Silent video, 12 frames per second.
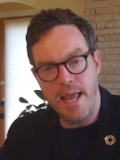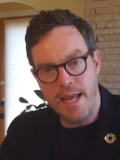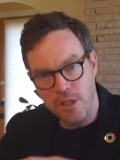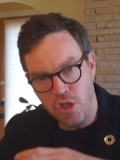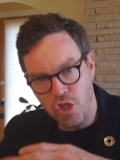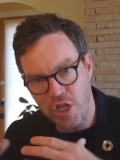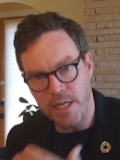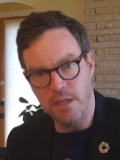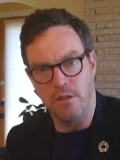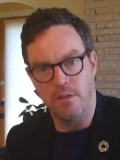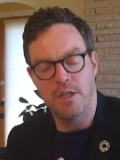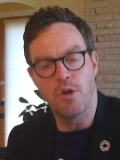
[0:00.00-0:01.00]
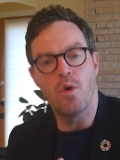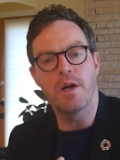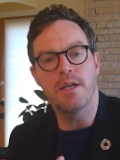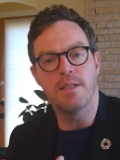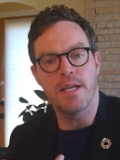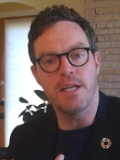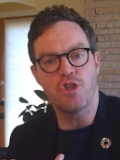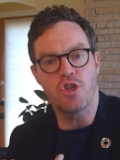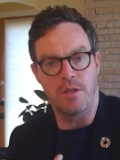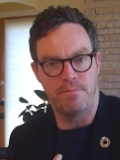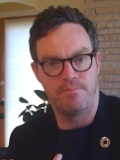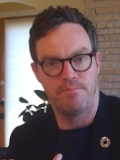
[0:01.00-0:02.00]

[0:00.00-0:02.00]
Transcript: and congeal an organization